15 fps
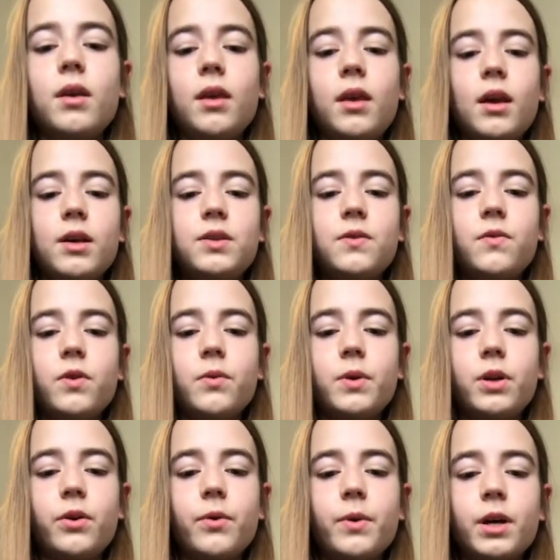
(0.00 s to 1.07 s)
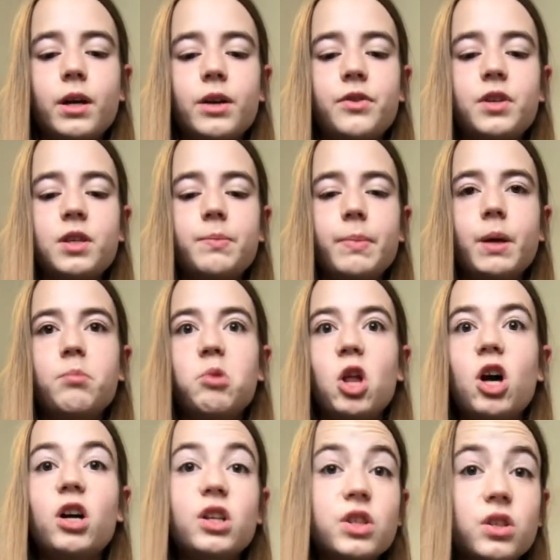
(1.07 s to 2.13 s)
Yes, if you're wondering where I got these big
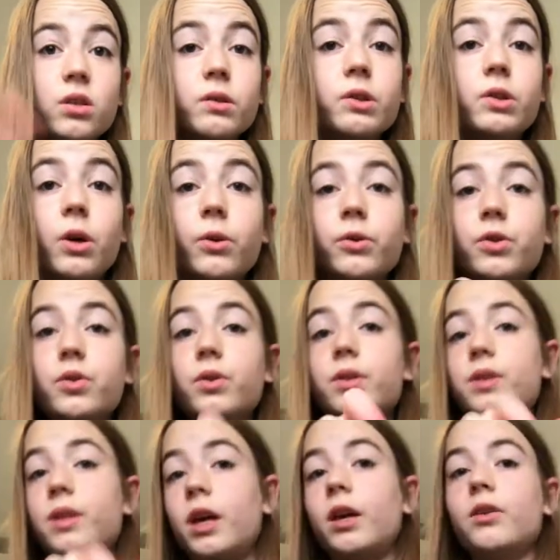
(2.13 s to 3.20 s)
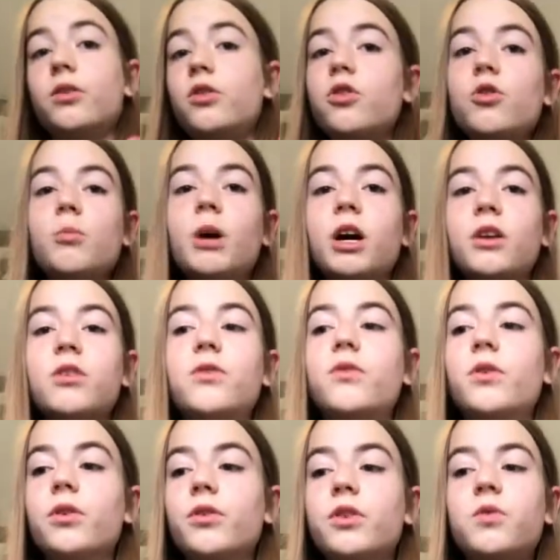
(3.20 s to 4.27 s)
blocks, dollar store. It's like $2
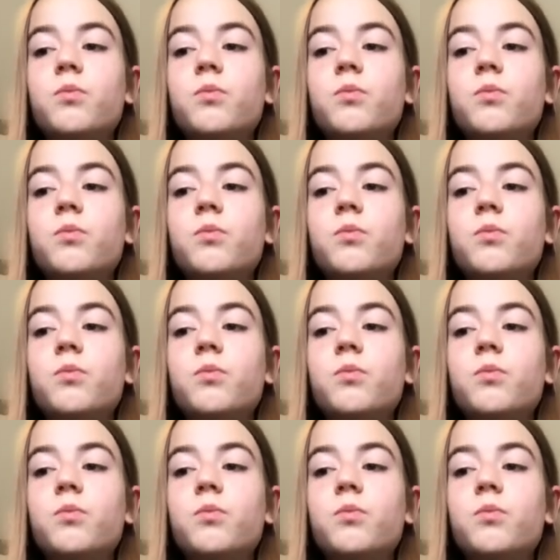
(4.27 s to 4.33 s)
for these